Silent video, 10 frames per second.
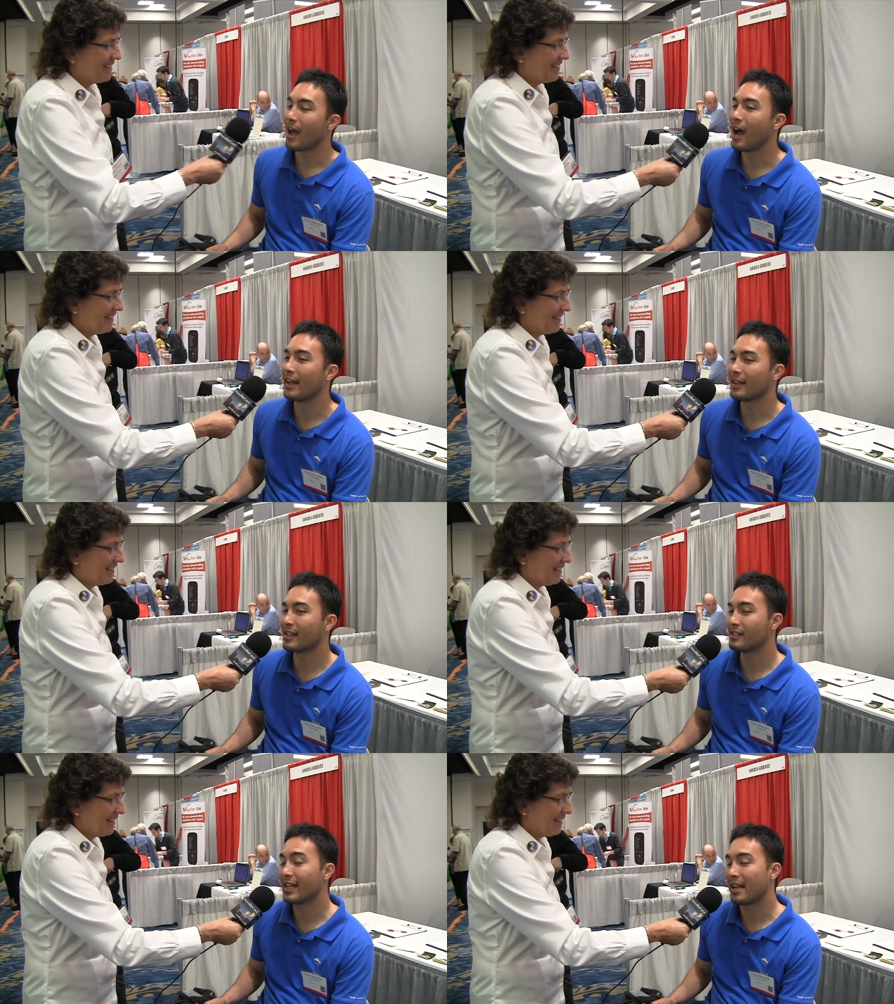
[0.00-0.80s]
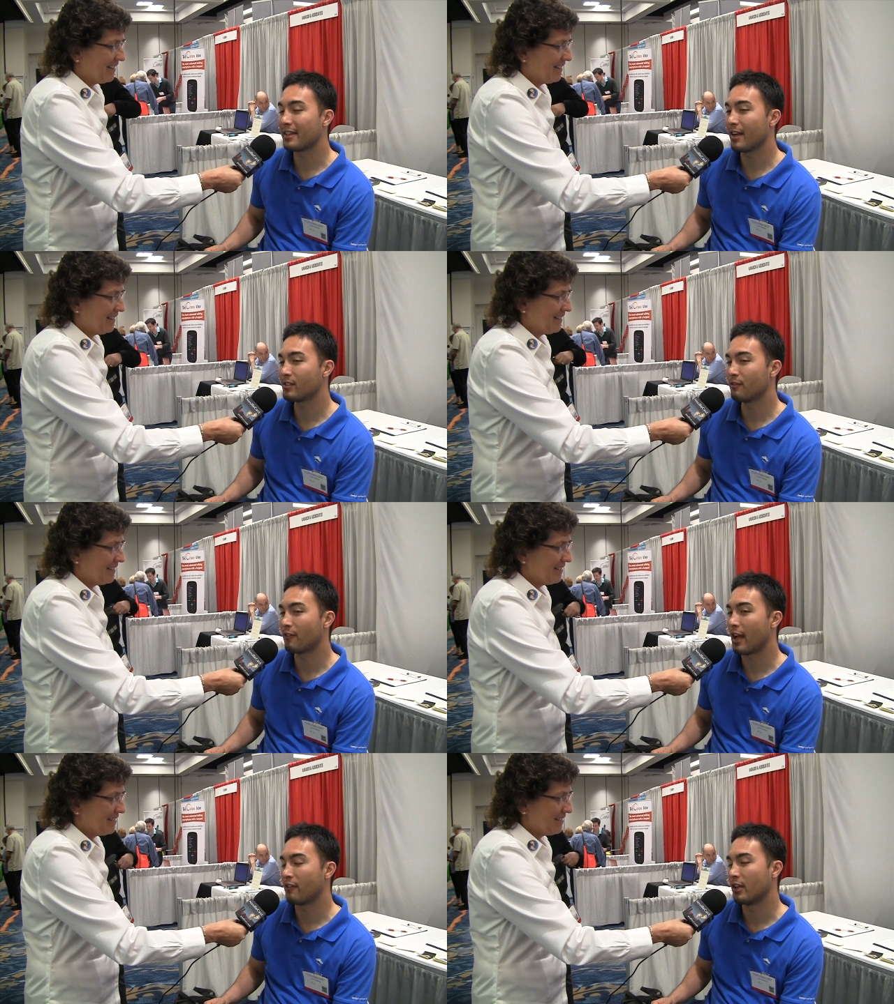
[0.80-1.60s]
Speaker 1: Uh, it costs
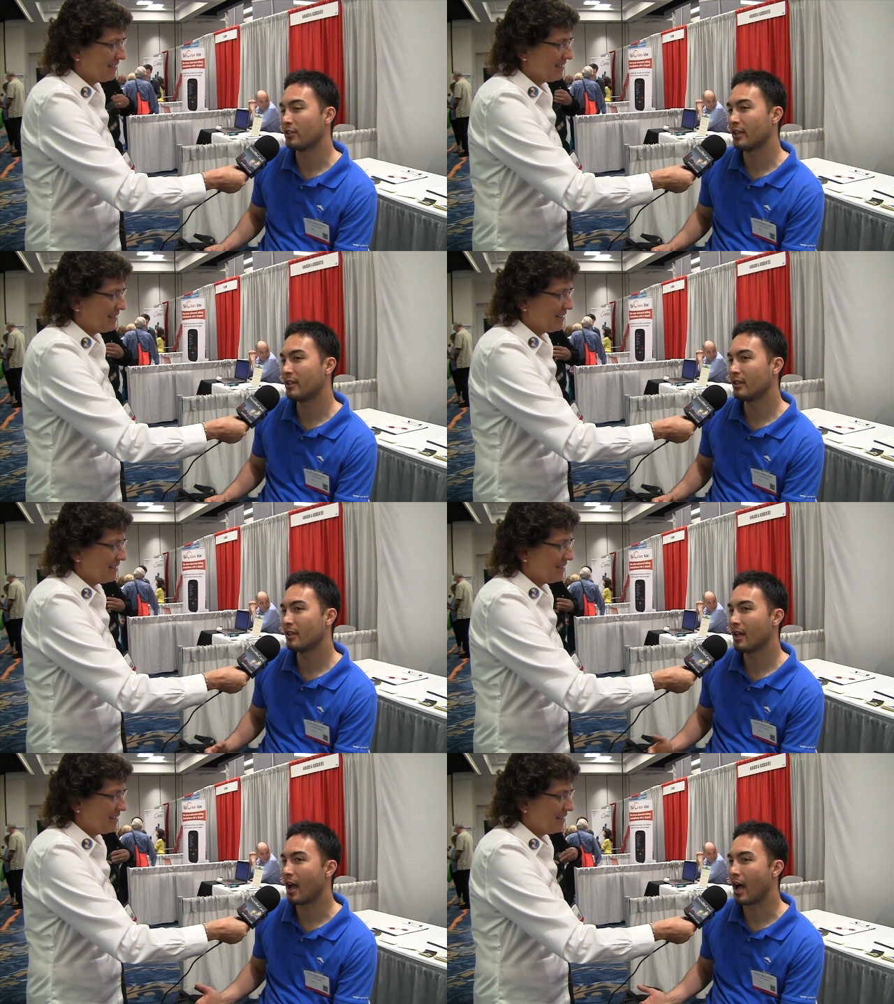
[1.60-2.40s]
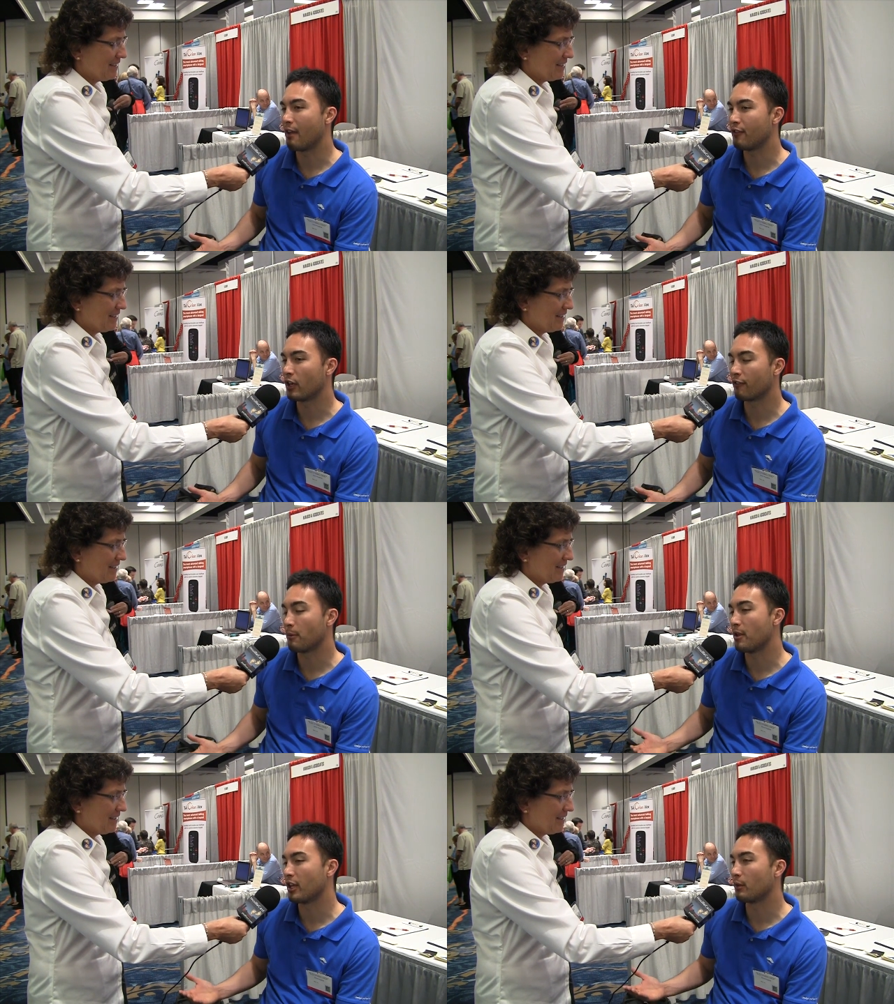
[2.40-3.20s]
9500 uh, If you're
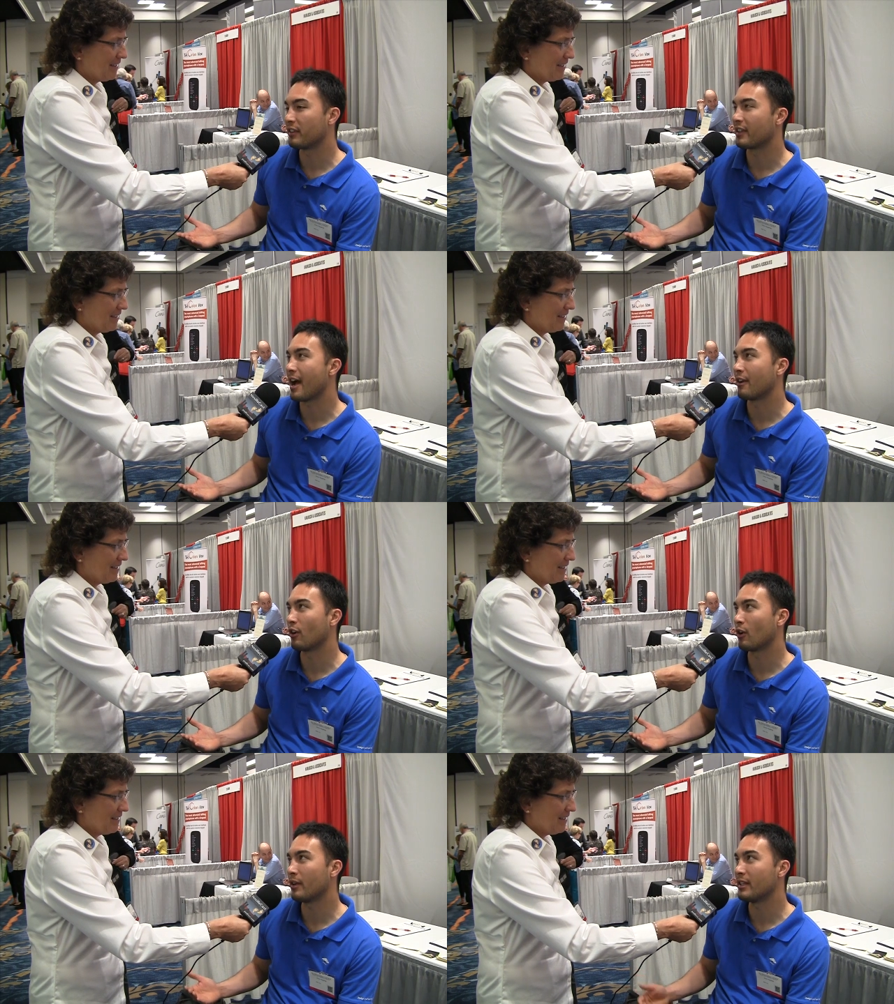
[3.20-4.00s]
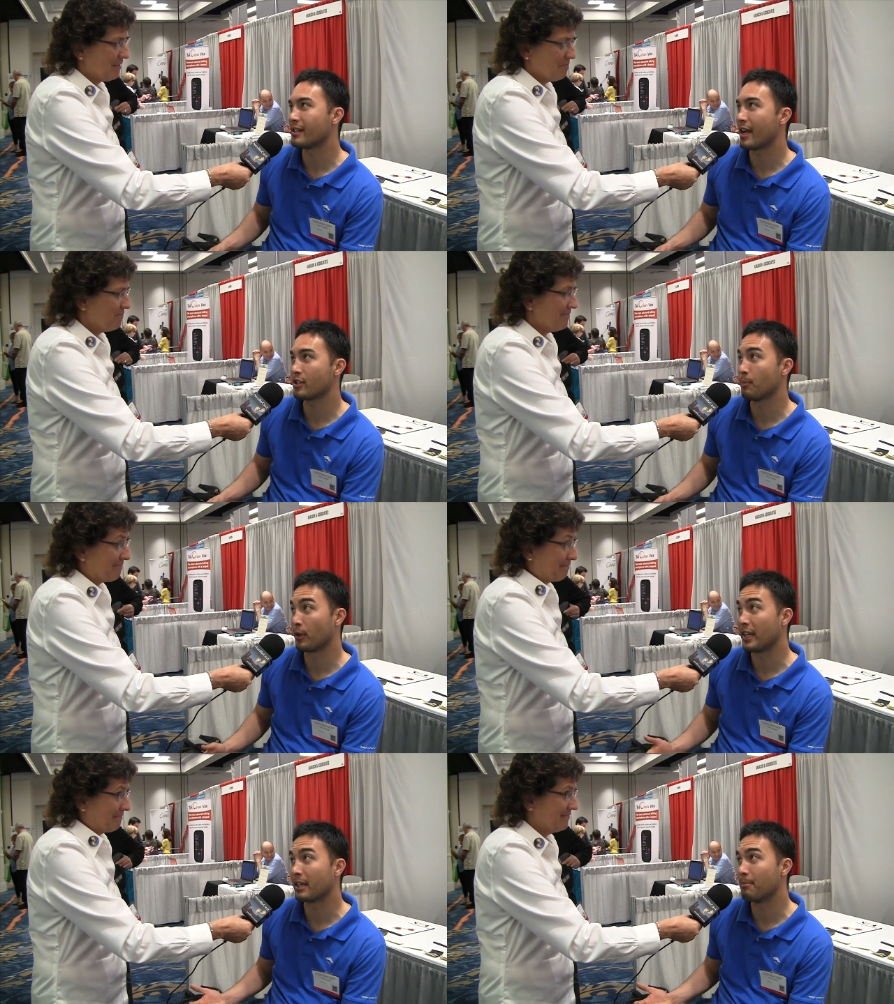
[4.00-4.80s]
familiar with the category, it's actually
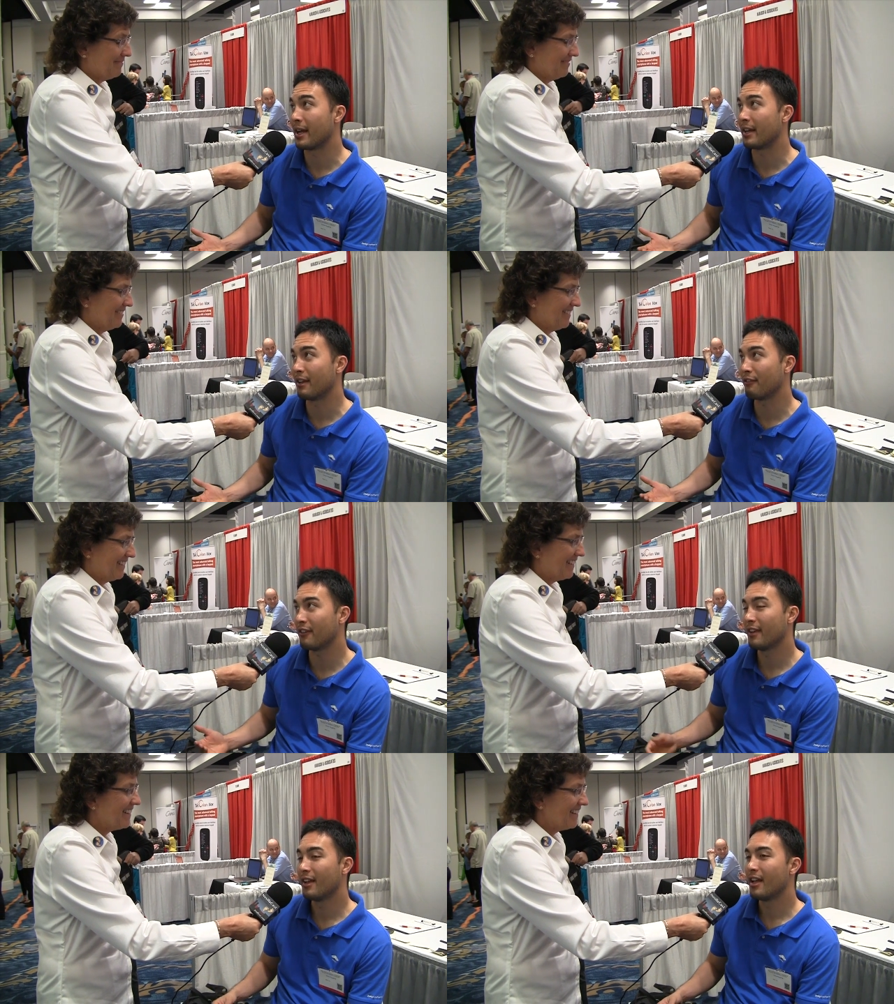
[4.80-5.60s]
pretty competitive.